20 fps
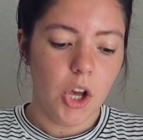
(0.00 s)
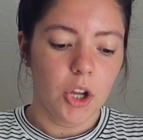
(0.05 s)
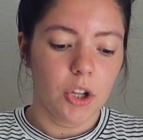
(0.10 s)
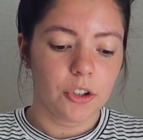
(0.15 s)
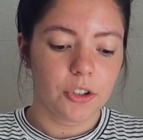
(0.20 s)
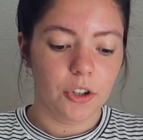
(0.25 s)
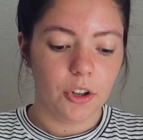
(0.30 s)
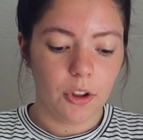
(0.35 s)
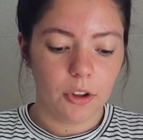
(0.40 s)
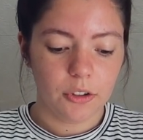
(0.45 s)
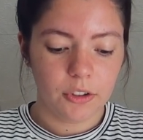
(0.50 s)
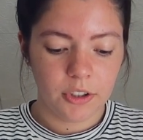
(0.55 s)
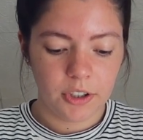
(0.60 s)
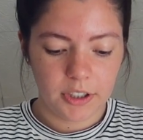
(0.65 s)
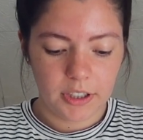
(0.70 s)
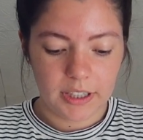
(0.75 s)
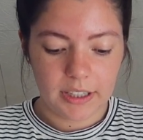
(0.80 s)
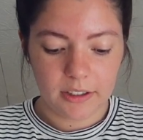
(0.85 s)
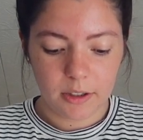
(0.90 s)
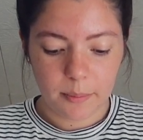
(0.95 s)
So
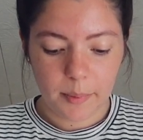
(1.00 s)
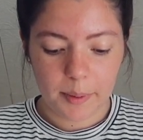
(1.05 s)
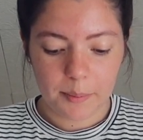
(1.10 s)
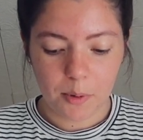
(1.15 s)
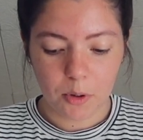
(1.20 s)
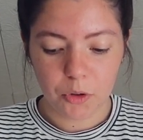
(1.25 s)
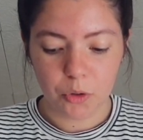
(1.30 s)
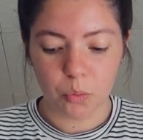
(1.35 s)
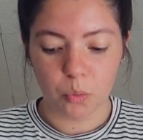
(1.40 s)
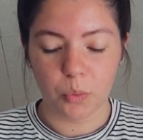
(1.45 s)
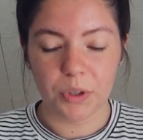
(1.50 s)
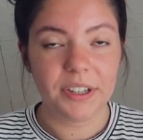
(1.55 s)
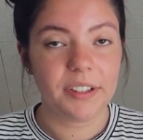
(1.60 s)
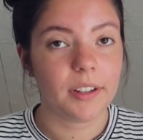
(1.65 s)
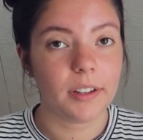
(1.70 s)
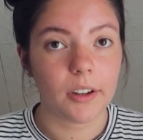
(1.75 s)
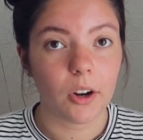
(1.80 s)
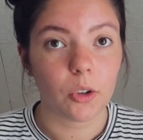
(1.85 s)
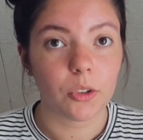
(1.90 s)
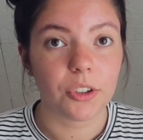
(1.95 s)
these are my most
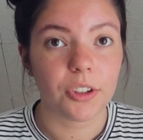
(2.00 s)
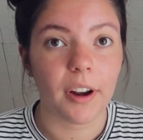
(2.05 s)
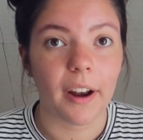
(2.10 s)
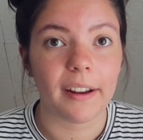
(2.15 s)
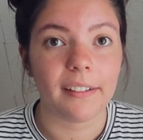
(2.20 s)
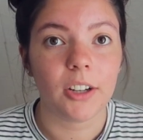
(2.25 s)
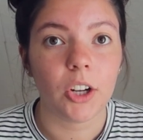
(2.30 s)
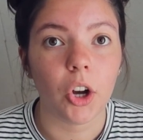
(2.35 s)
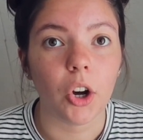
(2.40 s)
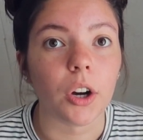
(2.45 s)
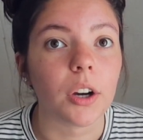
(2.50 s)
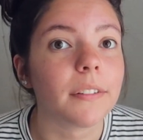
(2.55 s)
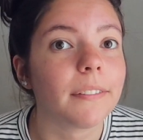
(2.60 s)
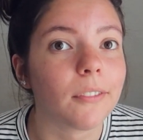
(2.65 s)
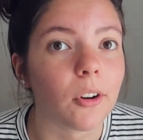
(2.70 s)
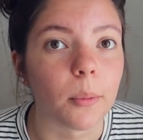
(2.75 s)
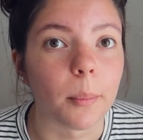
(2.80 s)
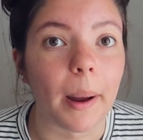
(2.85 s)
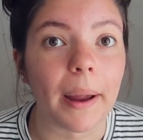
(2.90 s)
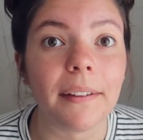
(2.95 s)
recent notes that I took
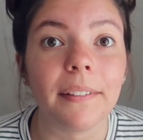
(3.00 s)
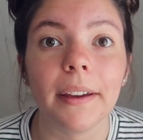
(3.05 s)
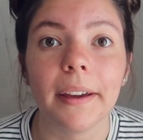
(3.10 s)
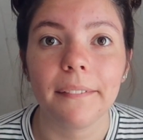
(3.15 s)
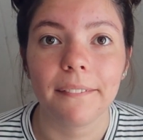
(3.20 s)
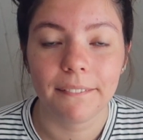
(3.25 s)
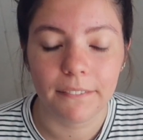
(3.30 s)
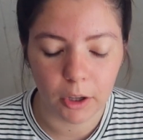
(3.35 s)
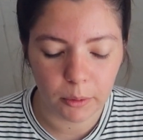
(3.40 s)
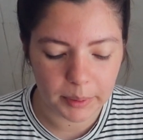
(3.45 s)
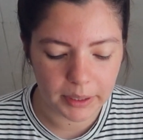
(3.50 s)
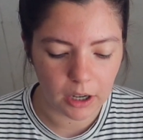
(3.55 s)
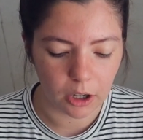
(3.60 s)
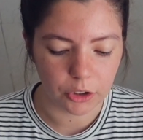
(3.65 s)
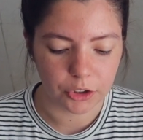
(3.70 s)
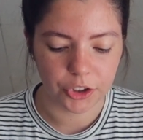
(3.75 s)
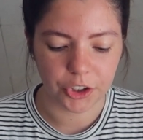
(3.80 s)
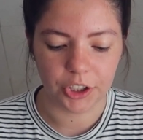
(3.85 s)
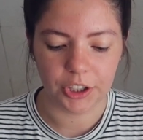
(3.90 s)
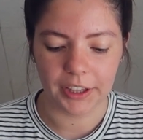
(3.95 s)
for my film and
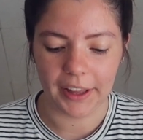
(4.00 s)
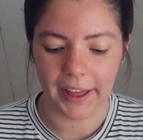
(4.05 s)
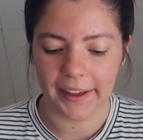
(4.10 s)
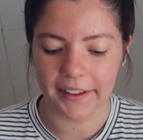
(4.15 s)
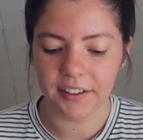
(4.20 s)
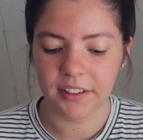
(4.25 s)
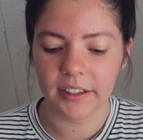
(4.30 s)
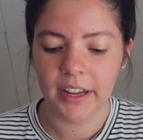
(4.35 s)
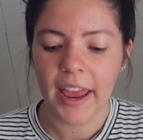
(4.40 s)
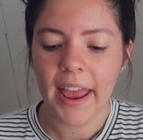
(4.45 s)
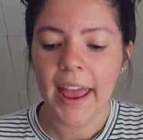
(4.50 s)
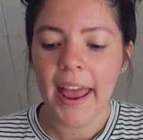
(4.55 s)
culture class,